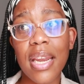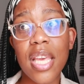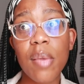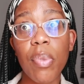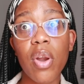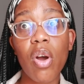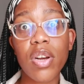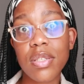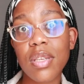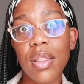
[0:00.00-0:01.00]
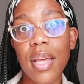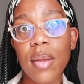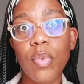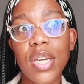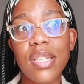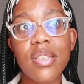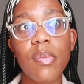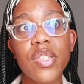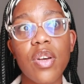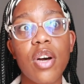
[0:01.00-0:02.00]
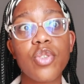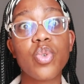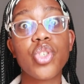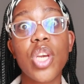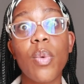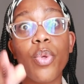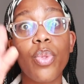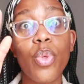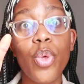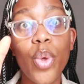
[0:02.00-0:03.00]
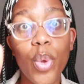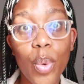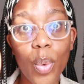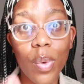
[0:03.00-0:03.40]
and he planted that word in someone's heart to share with you.